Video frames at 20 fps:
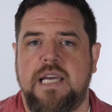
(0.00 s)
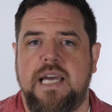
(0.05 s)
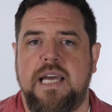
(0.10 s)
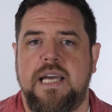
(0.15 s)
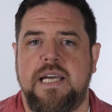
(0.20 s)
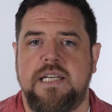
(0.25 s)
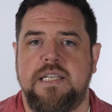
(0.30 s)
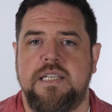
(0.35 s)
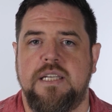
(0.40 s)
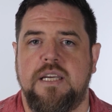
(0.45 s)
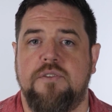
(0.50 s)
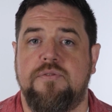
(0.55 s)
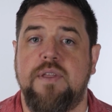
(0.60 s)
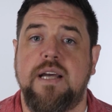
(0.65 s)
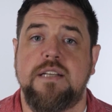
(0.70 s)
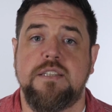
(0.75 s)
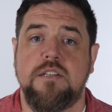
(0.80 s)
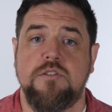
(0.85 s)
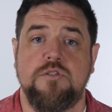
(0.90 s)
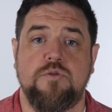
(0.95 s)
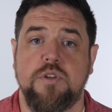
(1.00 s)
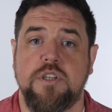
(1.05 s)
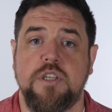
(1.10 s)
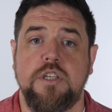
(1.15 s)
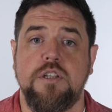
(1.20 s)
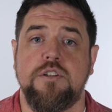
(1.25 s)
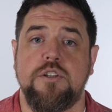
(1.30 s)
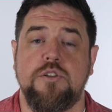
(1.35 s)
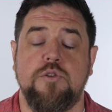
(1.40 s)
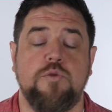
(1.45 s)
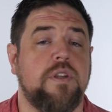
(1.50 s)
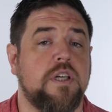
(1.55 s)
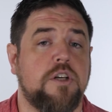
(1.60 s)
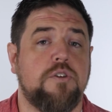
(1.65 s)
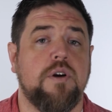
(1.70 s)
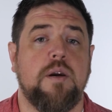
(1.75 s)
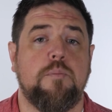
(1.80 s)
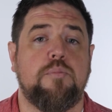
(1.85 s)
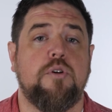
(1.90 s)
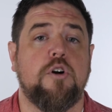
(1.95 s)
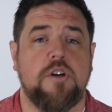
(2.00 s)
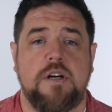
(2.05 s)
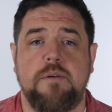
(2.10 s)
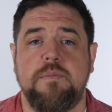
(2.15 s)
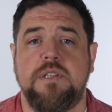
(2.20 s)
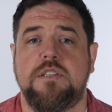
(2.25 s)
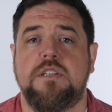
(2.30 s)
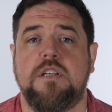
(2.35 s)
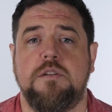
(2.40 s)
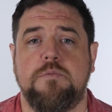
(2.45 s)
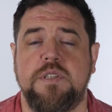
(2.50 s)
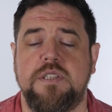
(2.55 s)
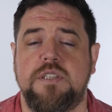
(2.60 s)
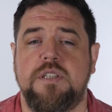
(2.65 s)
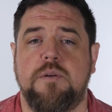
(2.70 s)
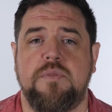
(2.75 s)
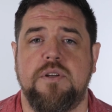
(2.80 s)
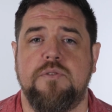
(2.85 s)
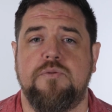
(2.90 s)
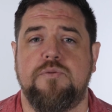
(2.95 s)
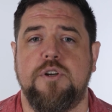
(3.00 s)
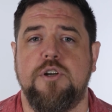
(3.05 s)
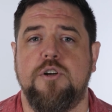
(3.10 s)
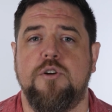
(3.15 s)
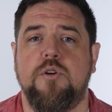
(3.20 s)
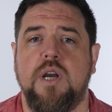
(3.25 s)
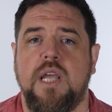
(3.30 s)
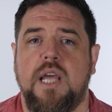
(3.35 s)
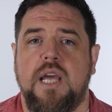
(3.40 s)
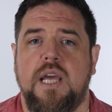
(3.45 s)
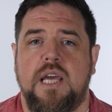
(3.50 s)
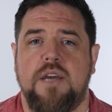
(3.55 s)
And if that sounds really good to you, then great, programming is going to be something for you.